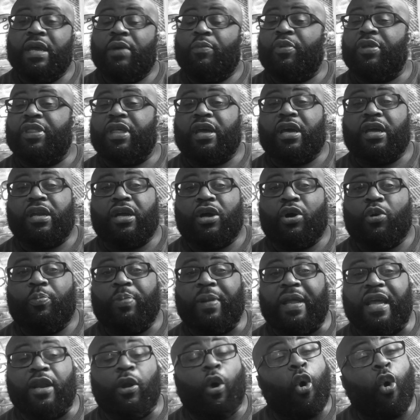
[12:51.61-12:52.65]
where they're going to go
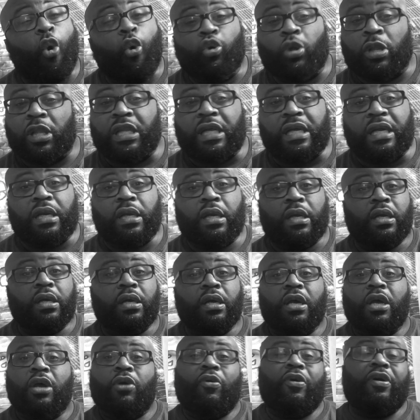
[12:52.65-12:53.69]
play in Oakland,
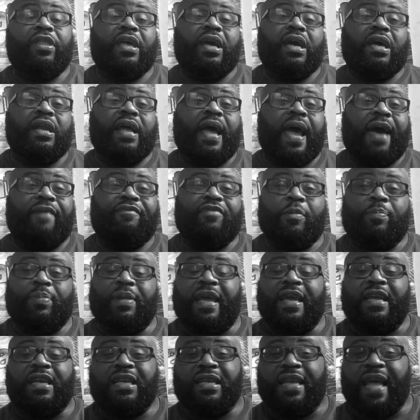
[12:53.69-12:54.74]
where they're going to have to
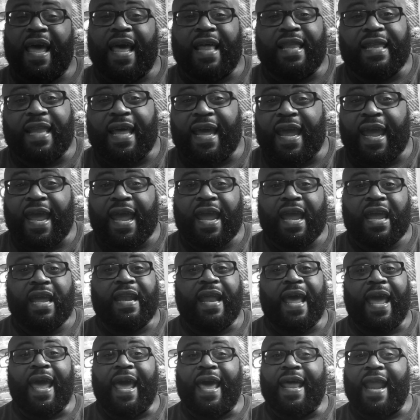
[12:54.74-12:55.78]
play in L.A.,
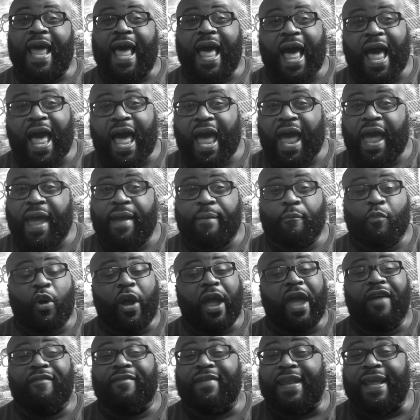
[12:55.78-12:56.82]
in Anaheim,
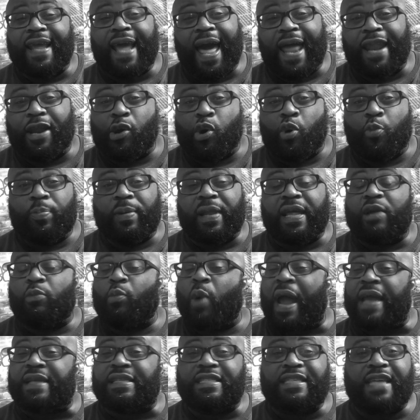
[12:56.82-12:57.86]
wherever they got to go play
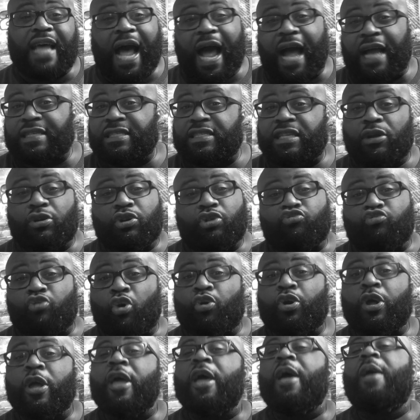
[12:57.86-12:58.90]
White Sox. They're on the
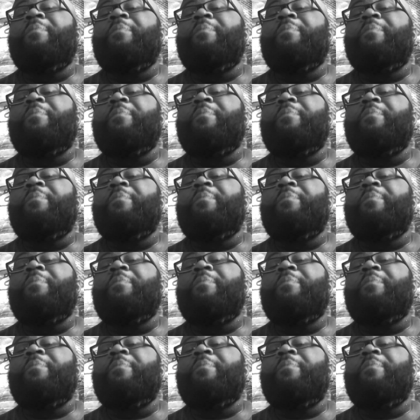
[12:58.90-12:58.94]
road.